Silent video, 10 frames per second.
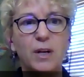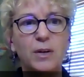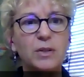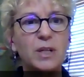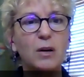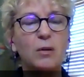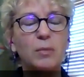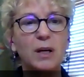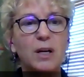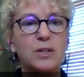You say, oh
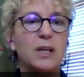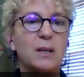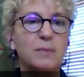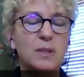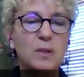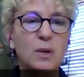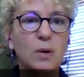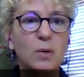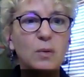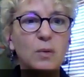my gosh, I am
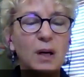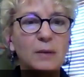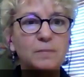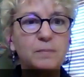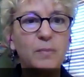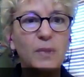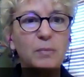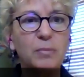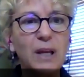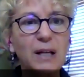so
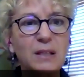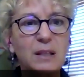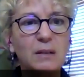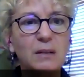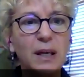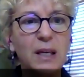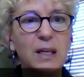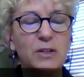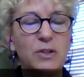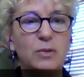blessed and
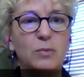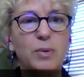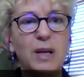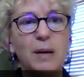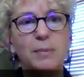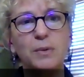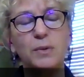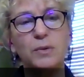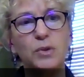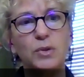lucky to be
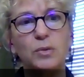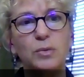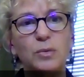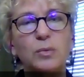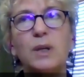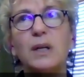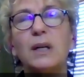able to